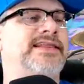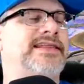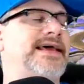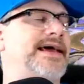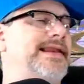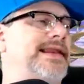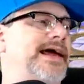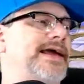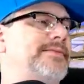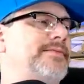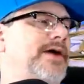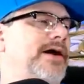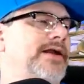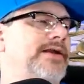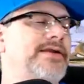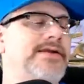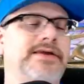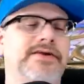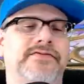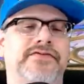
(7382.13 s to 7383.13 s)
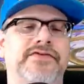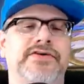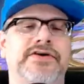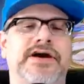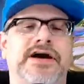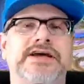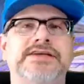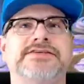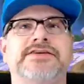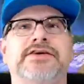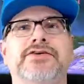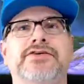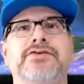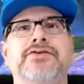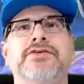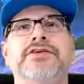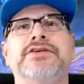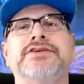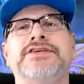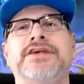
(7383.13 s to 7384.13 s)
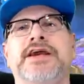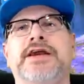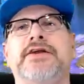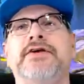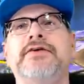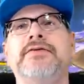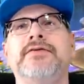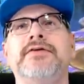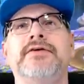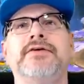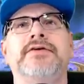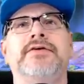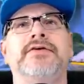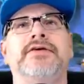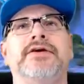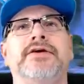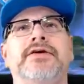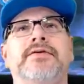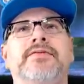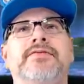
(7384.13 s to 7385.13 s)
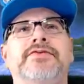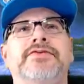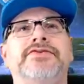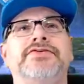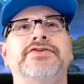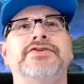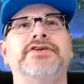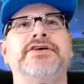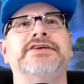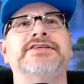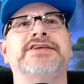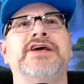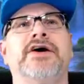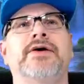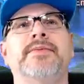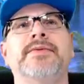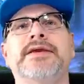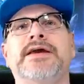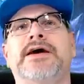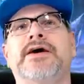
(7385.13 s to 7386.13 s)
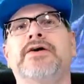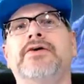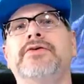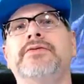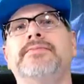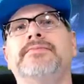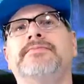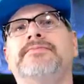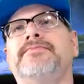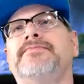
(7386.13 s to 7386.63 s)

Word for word: hit that like button if you guys are new to the channel. That sure does help me out.